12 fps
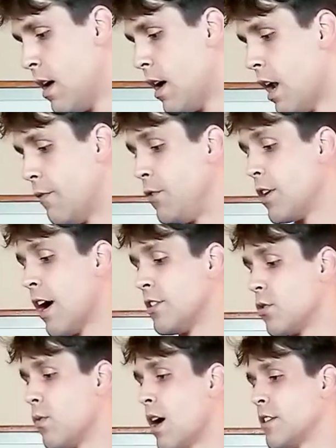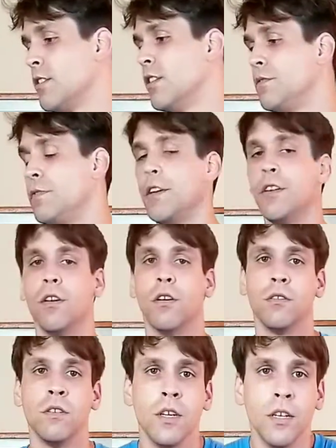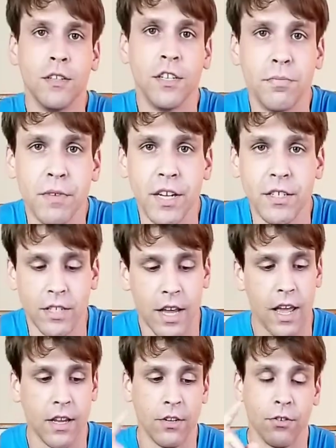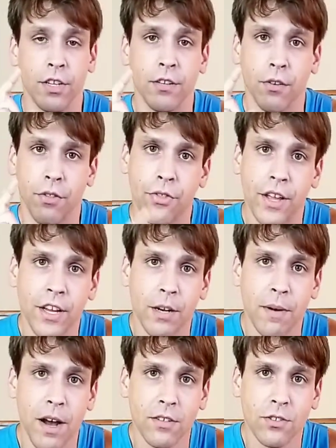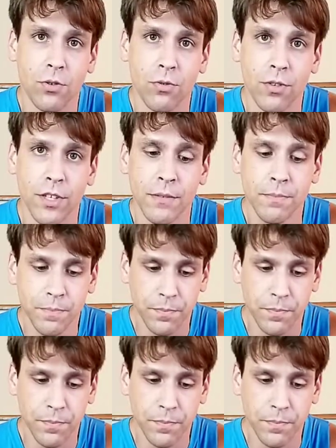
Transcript: And if you guys are watching this video, this means you're either thinking about touring,